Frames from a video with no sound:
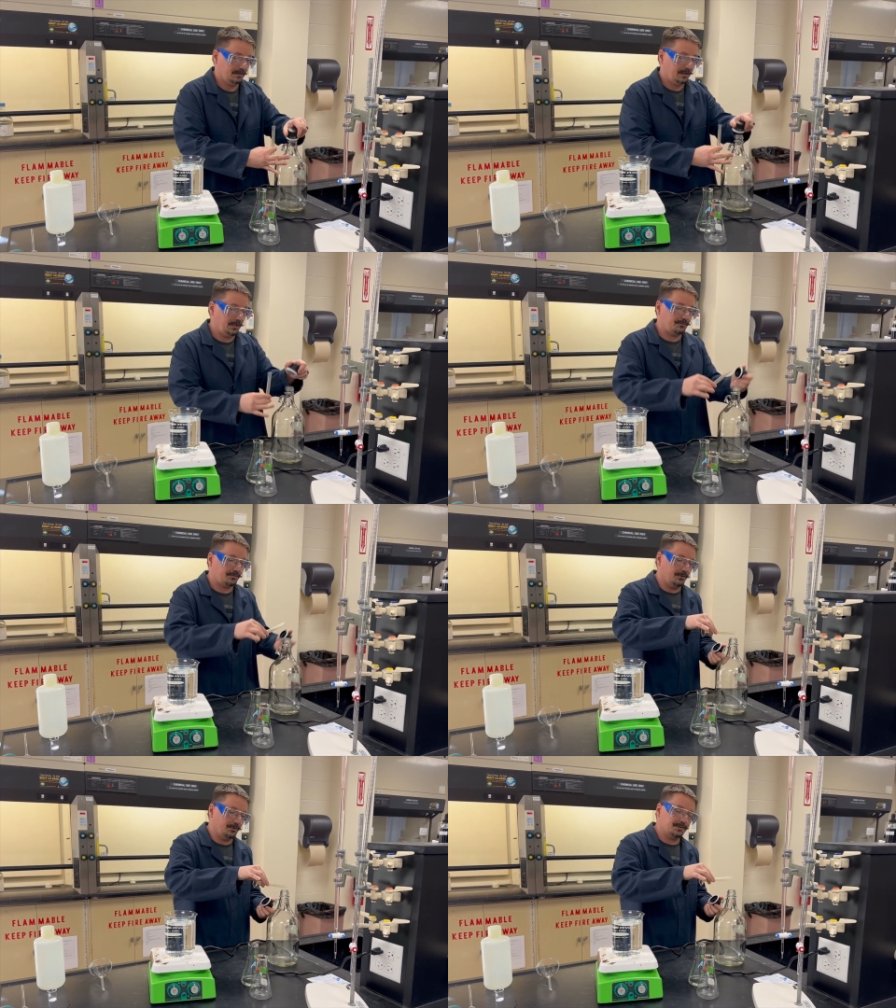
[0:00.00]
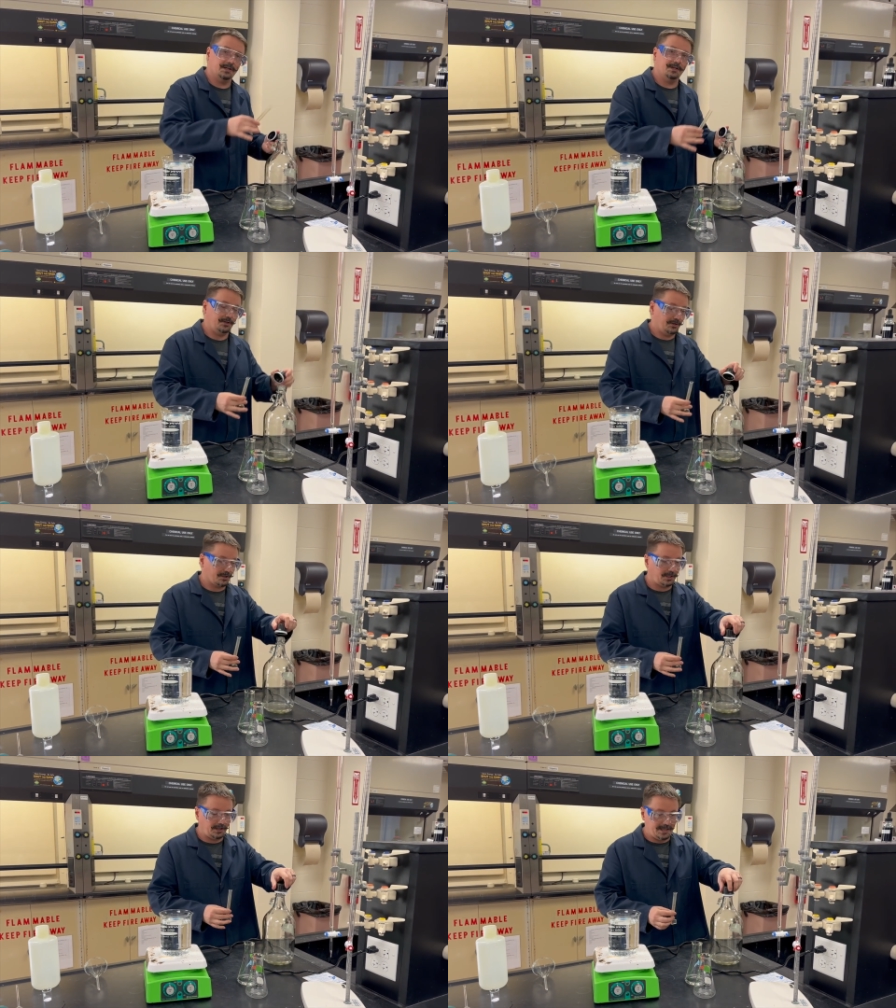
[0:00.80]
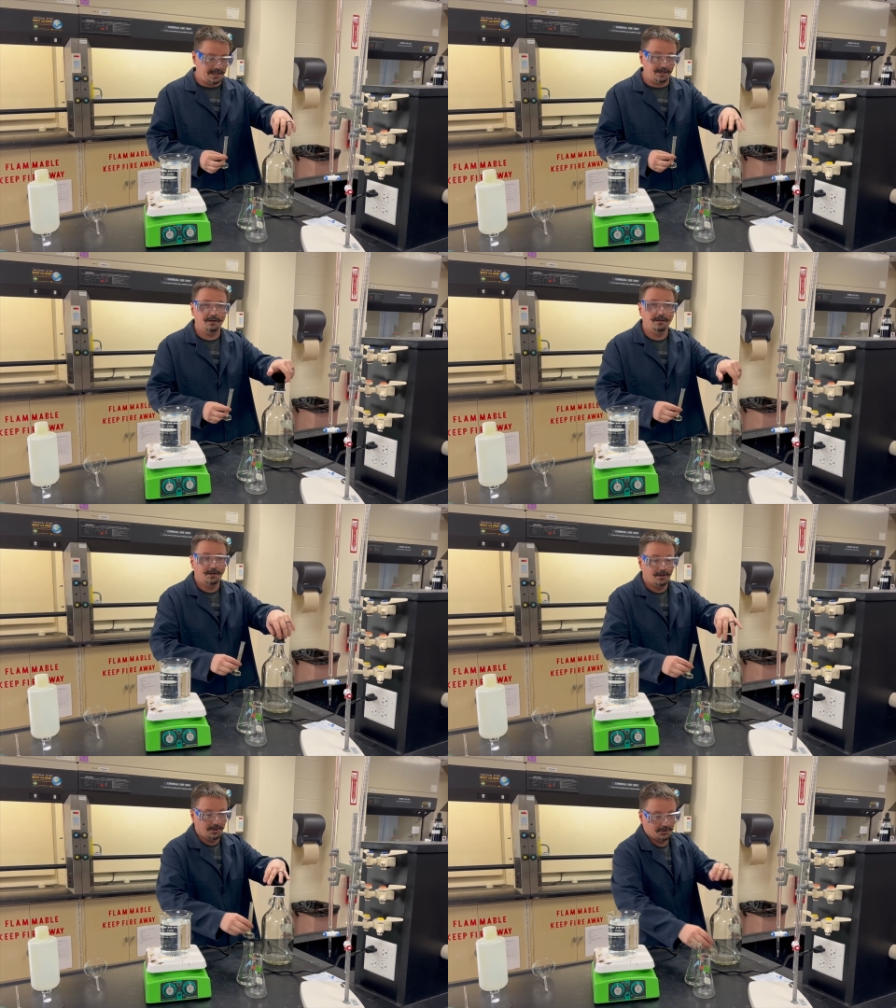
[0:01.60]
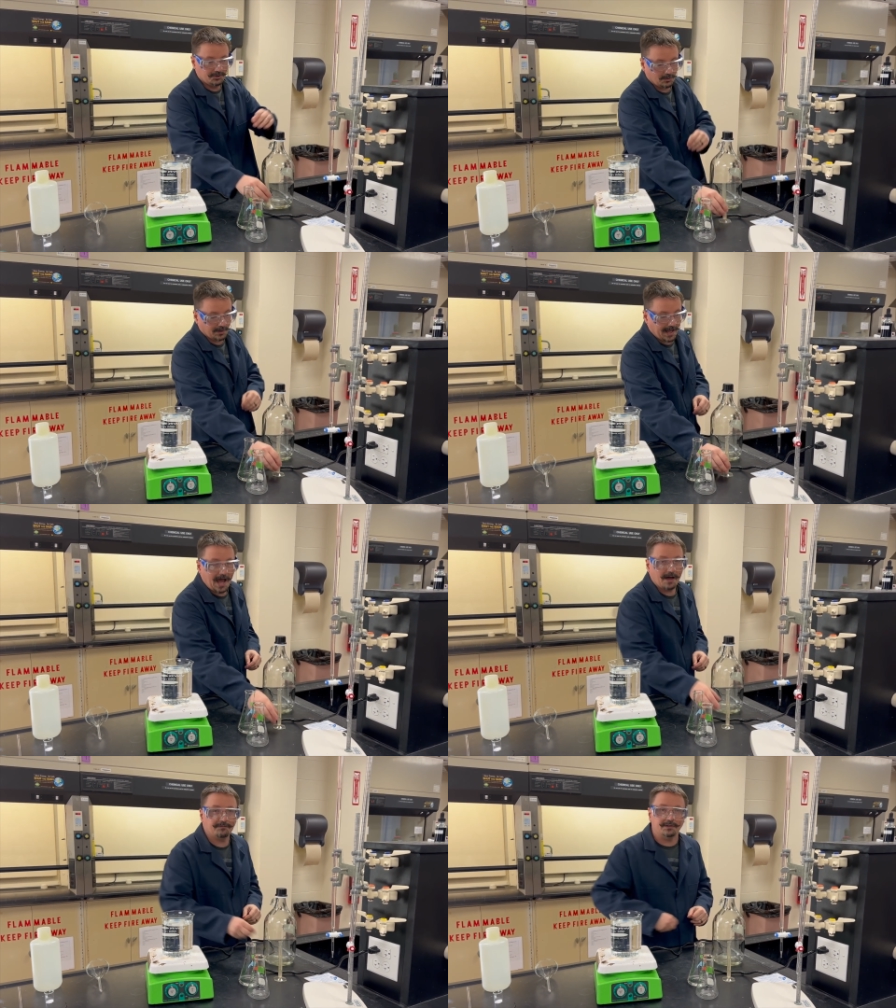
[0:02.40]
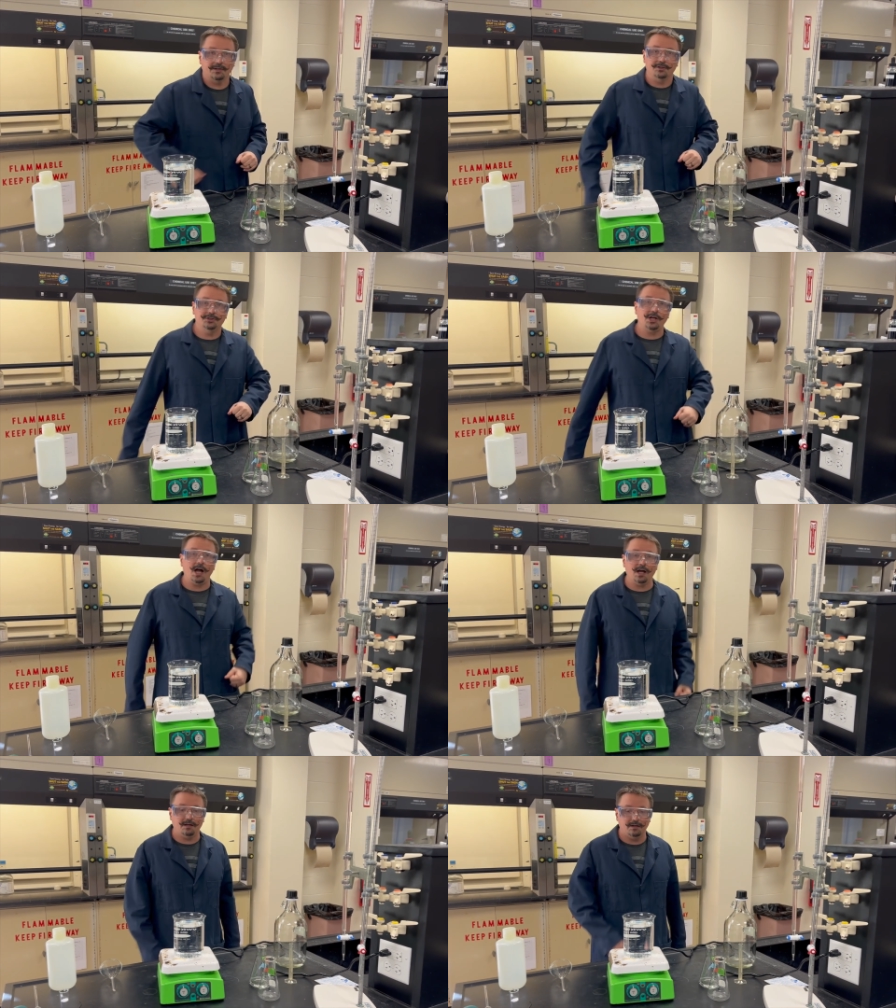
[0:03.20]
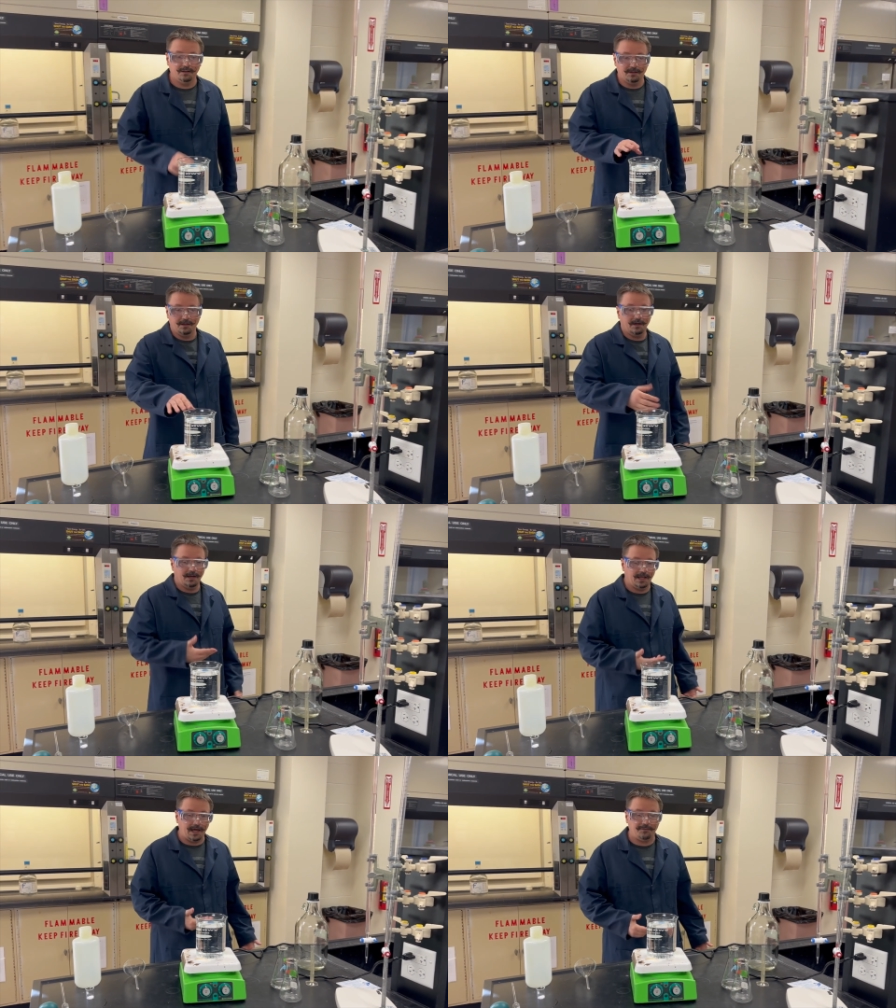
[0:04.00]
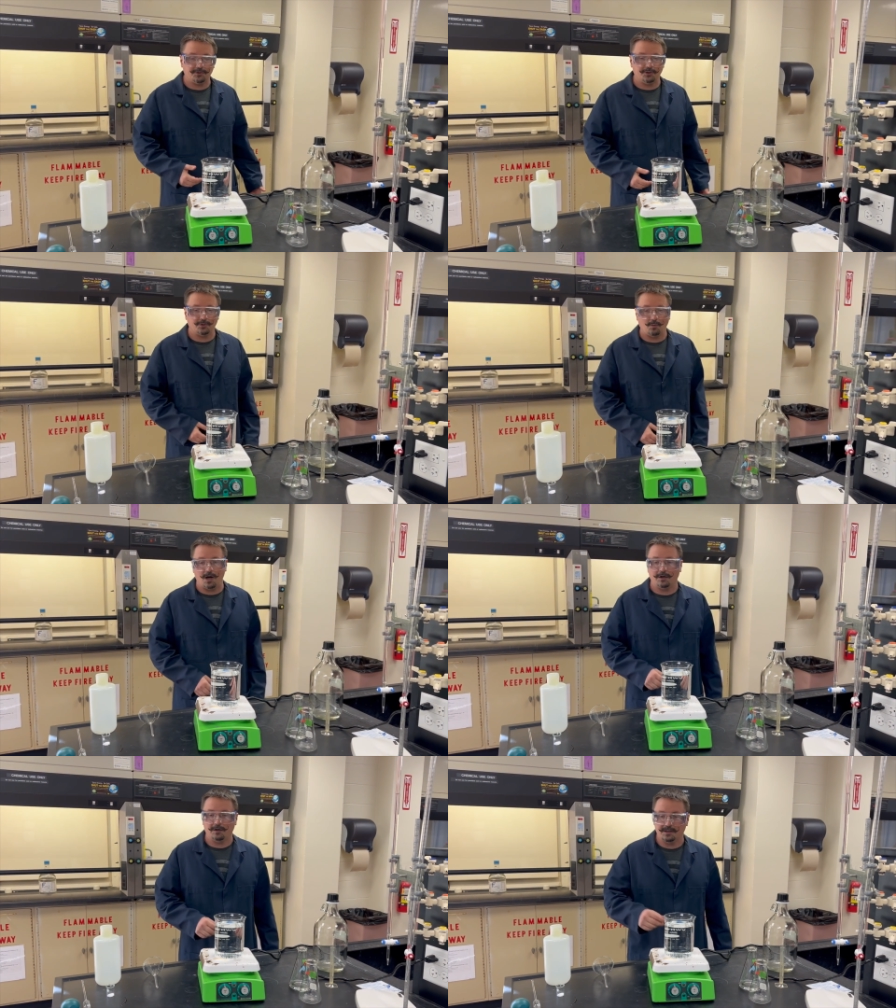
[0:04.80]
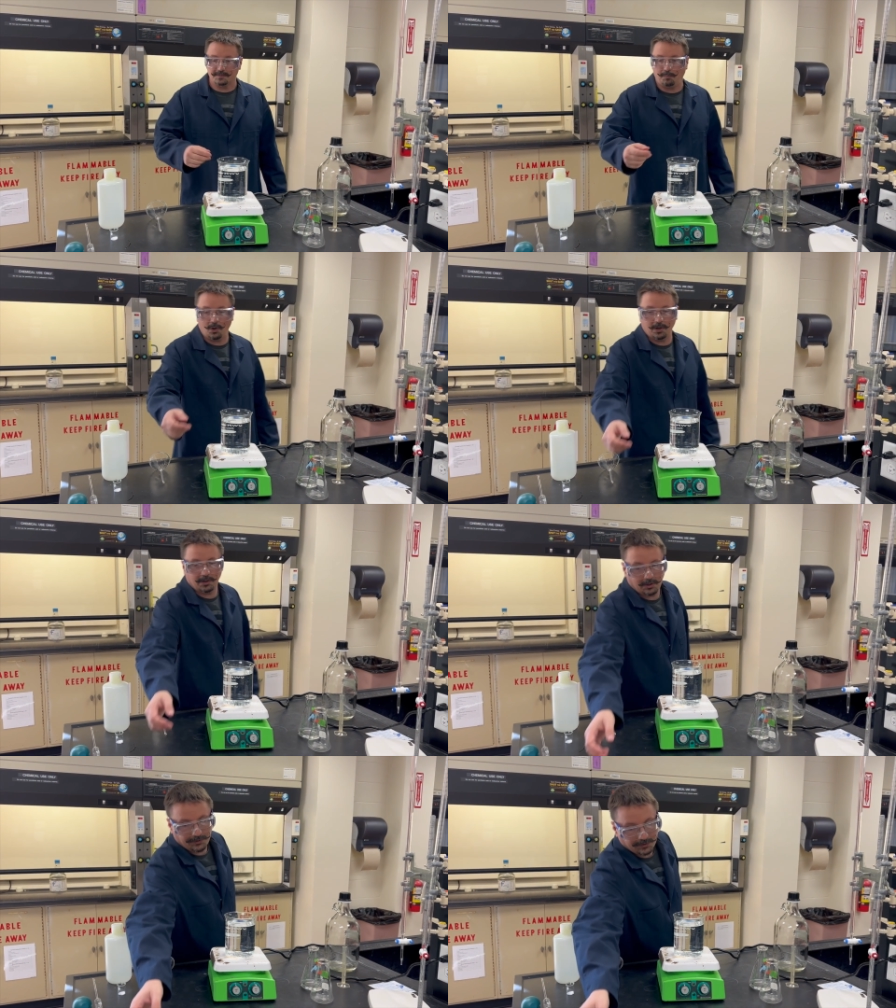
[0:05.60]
introduce it into your clean two and a half liter jug, and after your water has boiled,